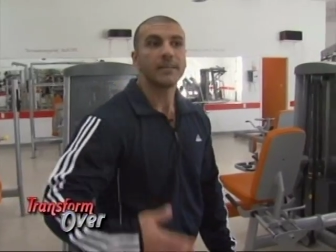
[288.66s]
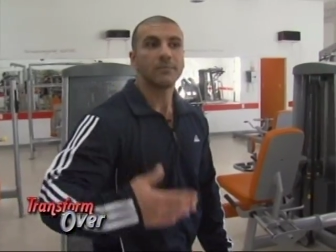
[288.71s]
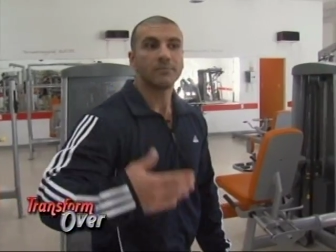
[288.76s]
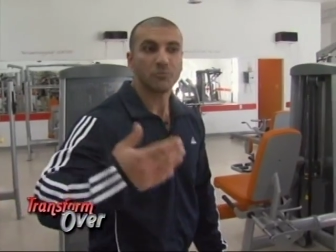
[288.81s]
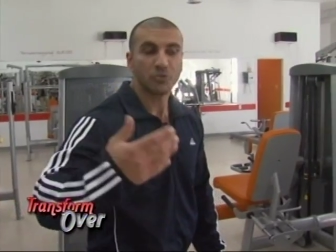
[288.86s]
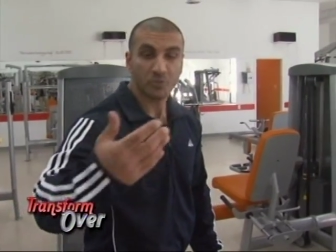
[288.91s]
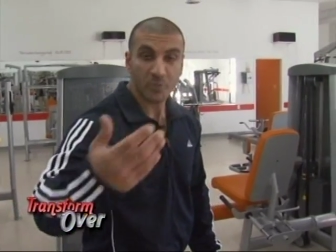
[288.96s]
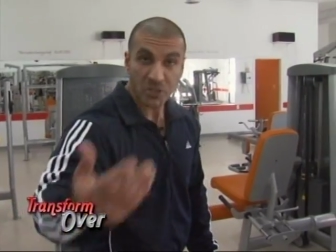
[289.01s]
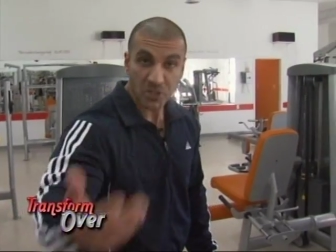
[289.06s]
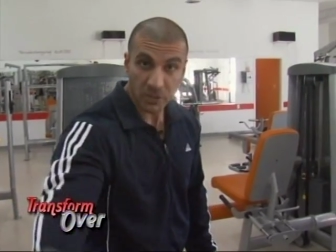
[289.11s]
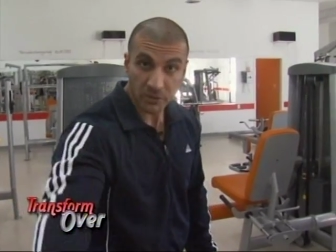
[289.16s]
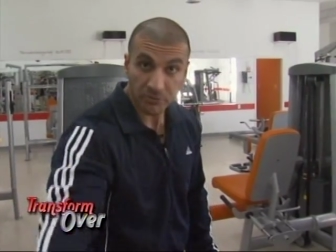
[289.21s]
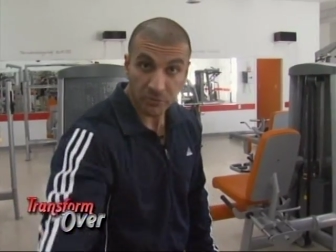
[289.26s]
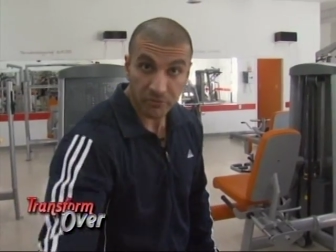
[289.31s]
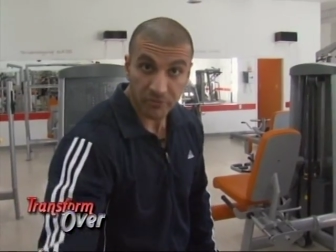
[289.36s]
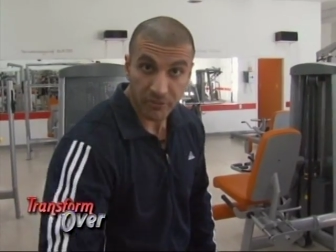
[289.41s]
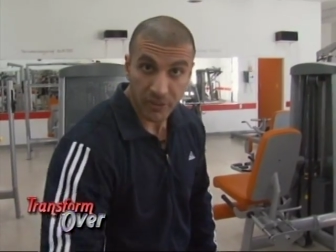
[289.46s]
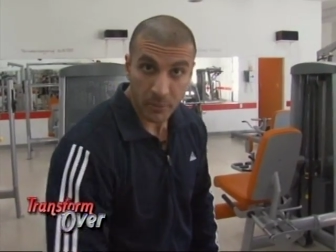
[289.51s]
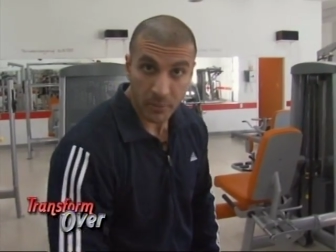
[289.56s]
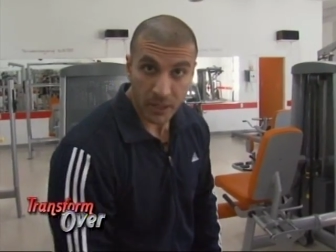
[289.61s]
especially for
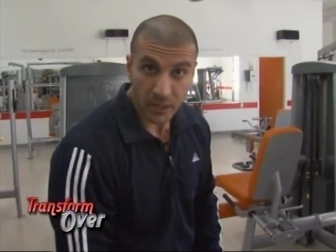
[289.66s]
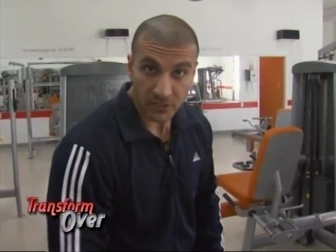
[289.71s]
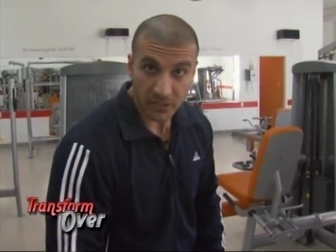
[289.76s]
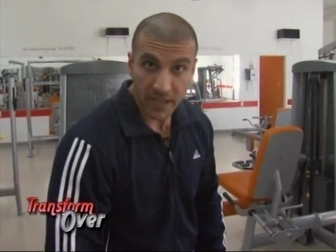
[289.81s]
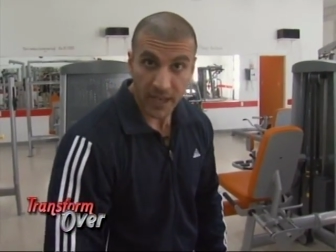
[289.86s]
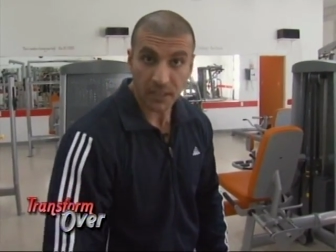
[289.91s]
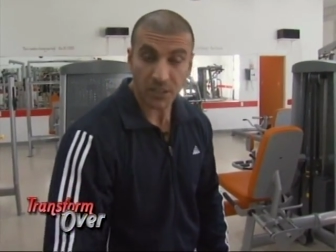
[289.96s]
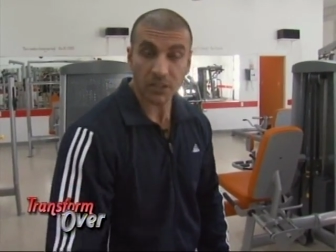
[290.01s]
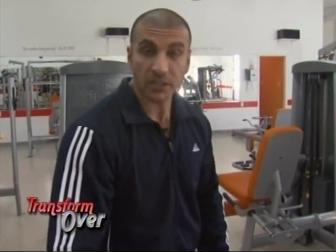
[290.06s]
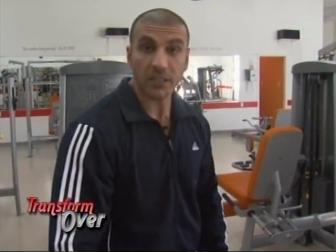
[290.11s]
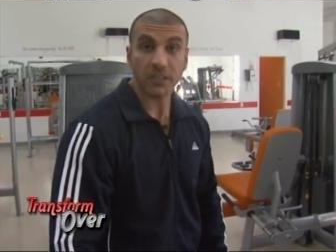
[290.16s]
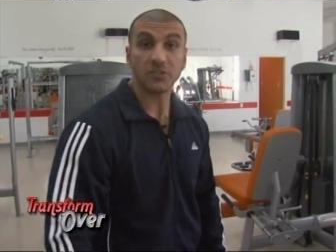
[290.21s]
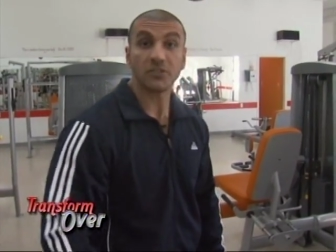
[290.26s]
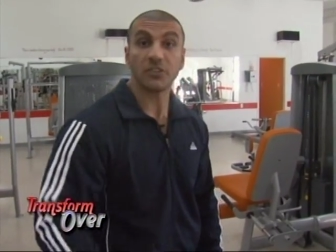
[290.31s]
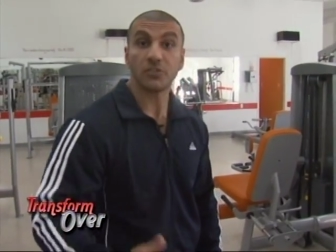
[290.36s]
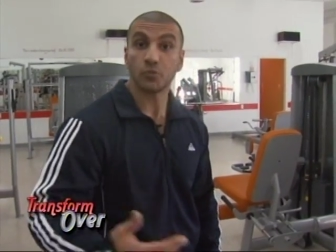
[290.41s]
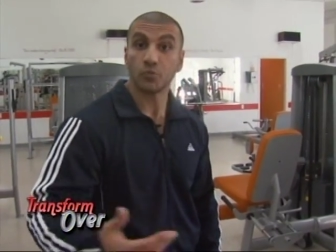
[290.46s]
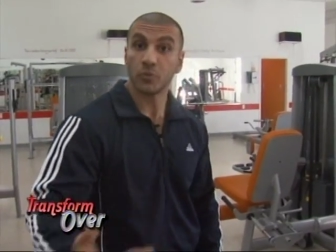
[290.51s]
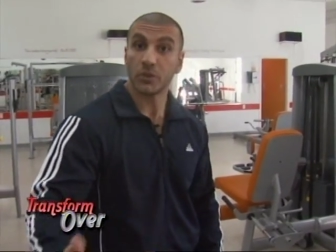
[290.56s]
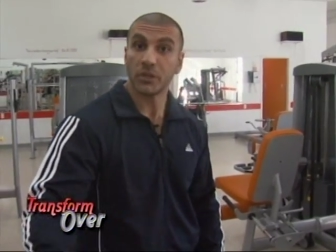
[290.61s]
females. Actually,
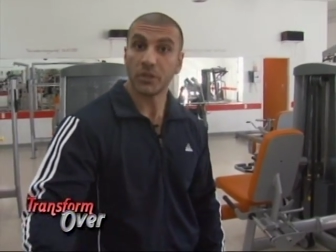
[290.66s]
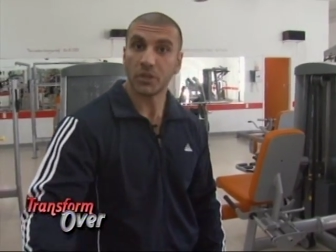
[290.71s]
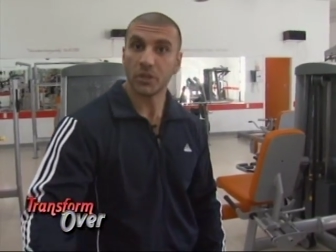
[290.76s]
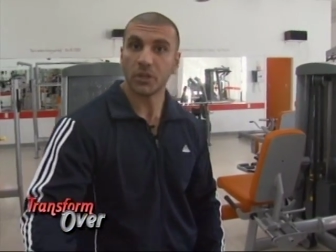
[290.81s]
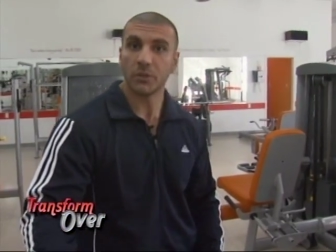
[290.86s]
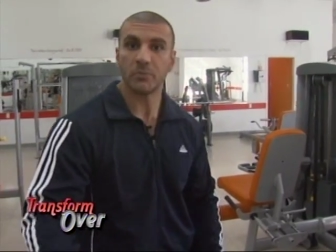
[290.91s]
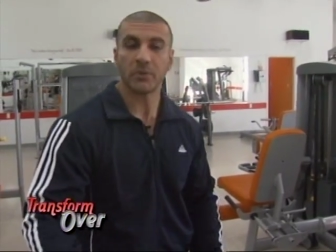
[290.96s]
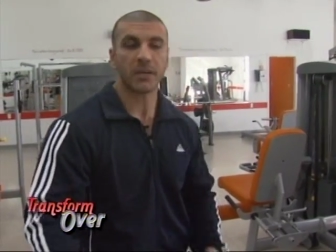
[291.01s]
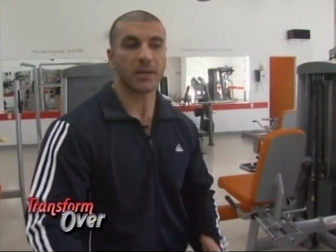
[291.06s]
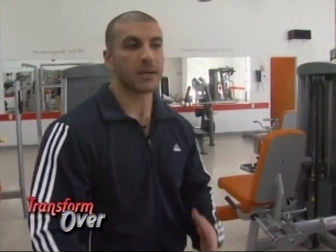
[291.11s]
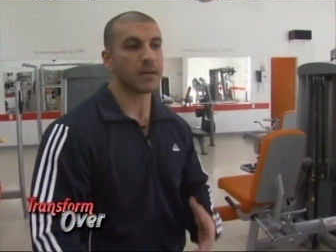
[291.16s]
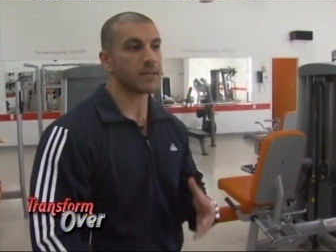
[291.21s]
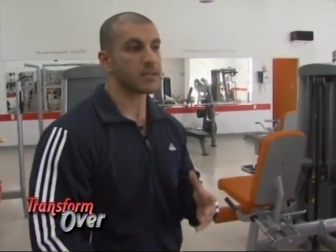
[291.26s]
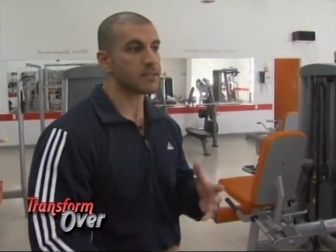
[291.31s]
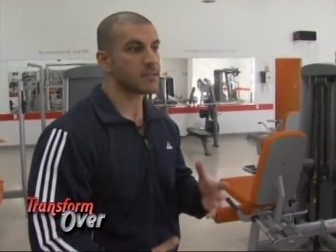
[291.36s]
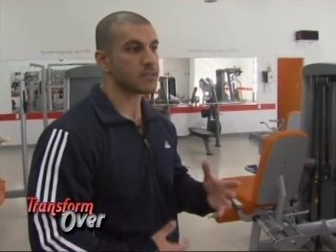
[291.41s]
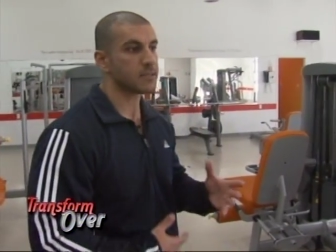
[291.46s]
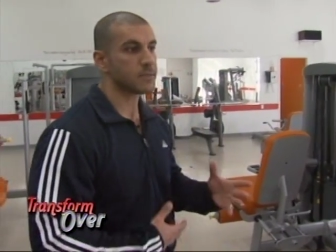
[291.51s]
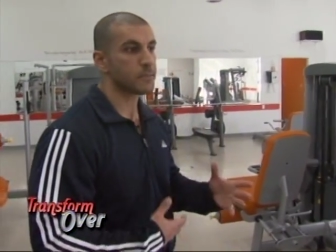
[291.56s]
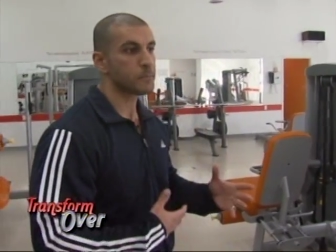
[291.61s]
it's really good
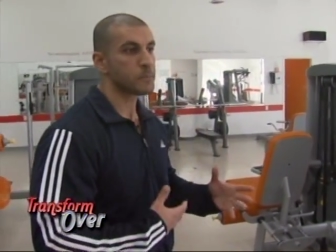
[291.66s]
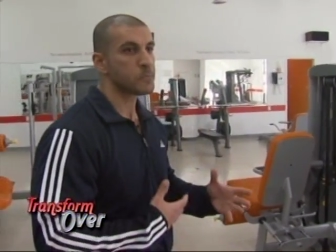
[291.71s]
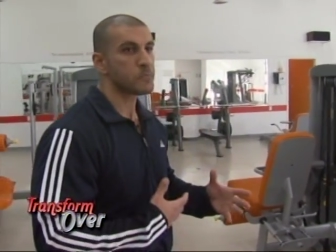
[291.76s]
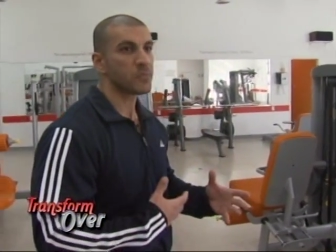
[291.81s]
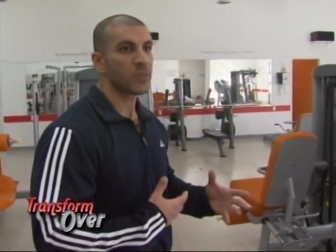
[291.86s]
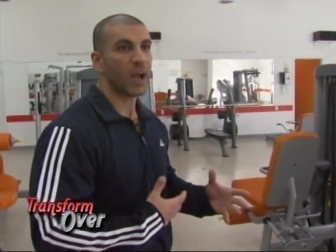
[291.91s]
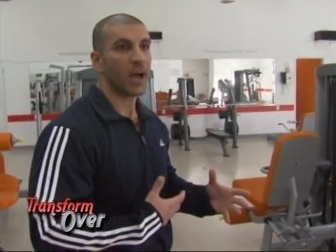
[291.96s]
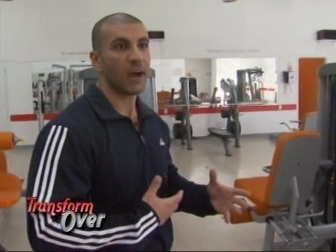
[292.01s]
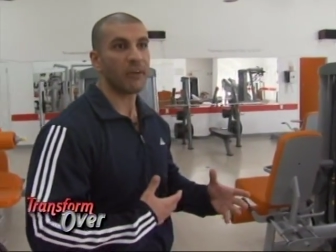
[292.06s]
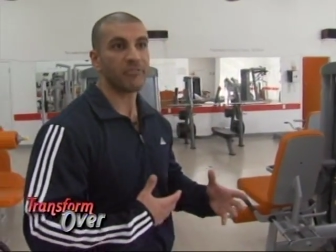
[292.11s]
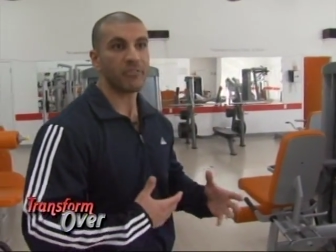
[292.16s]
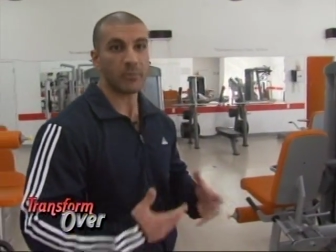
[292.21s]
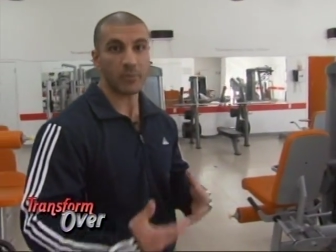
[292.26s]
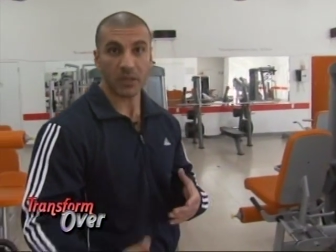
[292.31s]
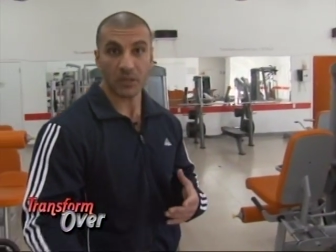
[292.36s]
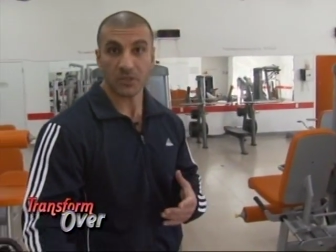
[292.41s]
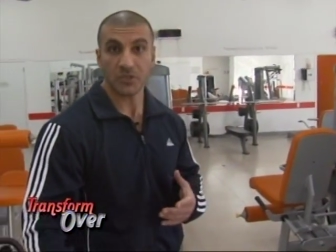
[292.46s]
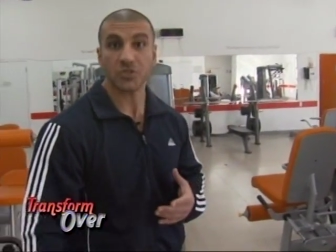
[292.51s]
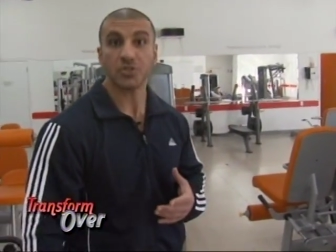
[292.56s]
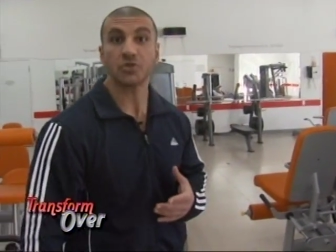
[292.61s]
because
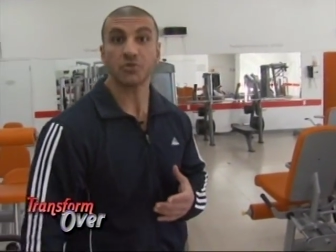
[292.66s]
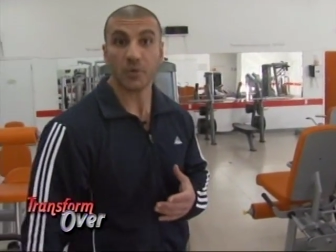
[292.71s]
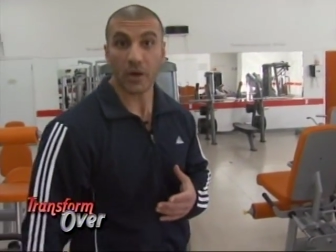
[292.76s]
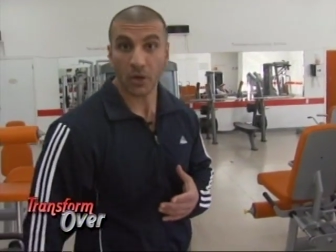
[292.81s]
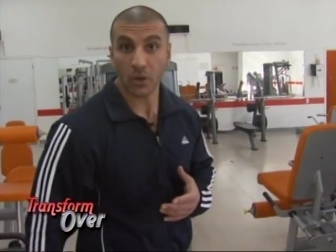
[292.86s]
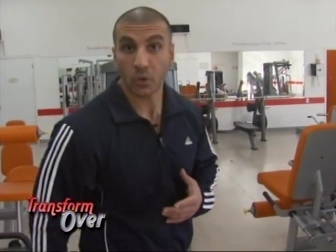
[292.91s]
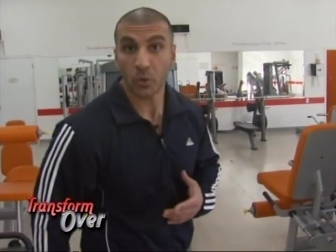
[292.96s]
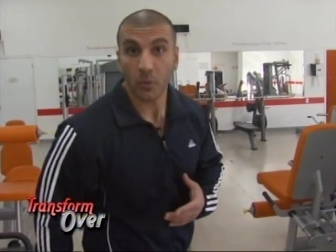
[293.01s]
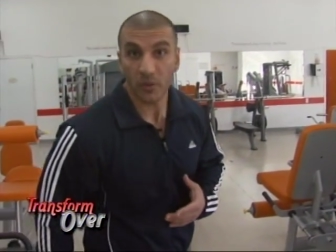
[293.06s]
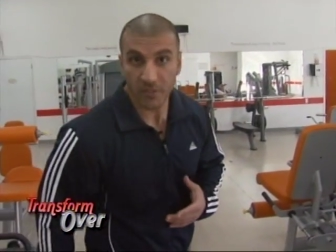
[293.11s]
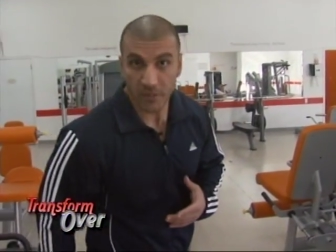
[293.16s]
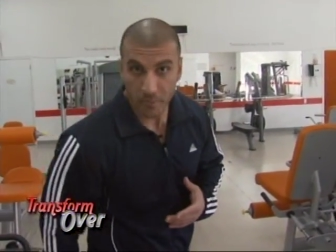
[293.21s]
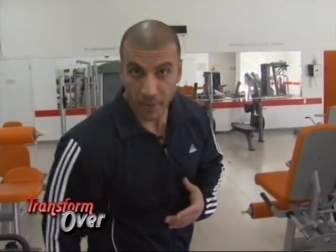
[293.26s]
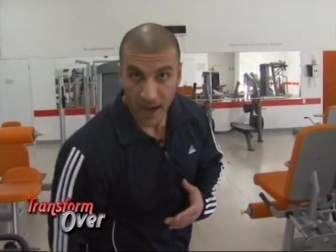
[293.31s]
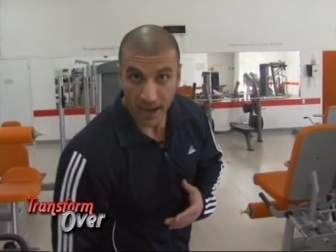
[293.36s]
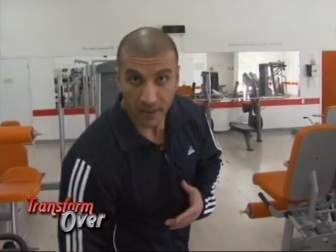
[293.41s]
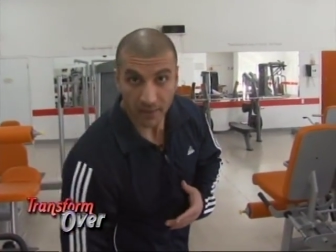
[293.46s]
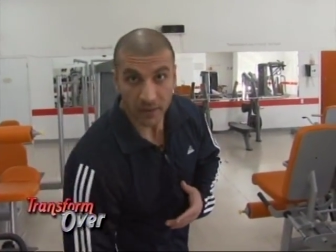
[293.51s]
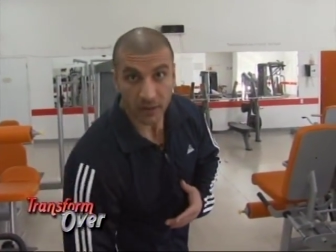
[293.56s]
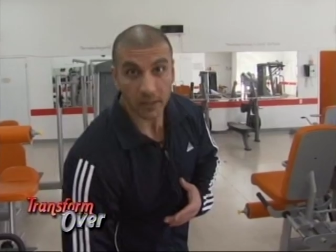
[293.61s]
females struggle with the
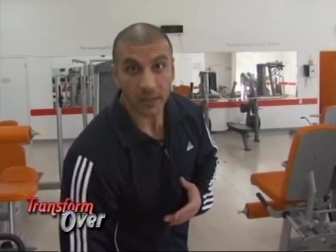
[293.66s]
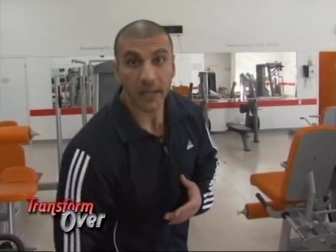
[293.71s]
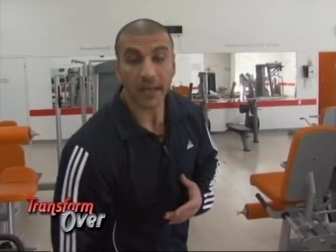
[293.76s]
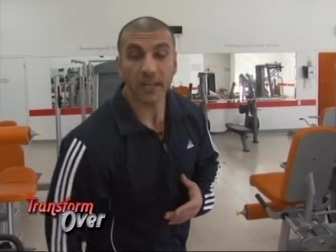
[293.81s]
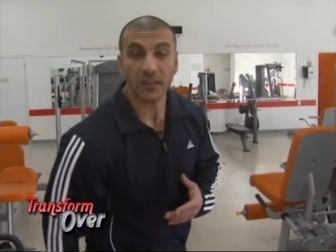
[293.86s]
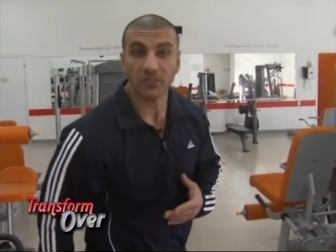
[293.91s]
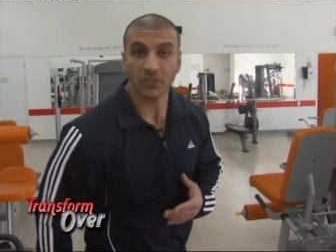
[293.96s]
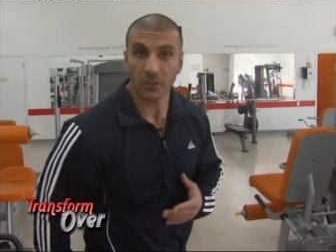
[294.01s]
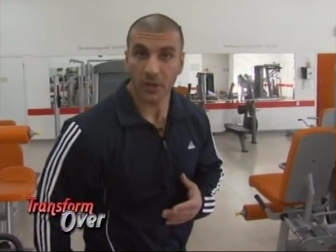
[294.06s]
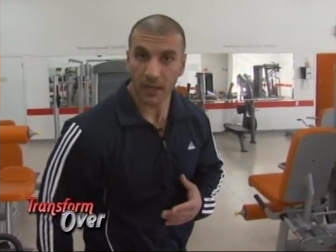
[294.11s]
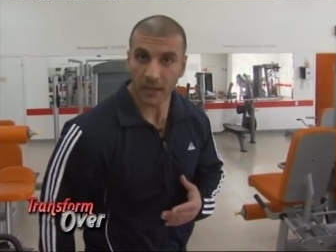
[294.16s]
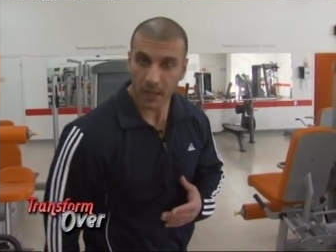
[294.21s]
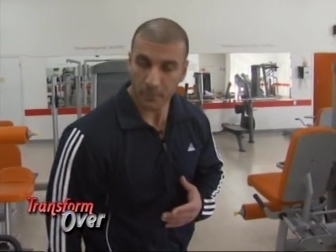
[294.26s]
back of their legs.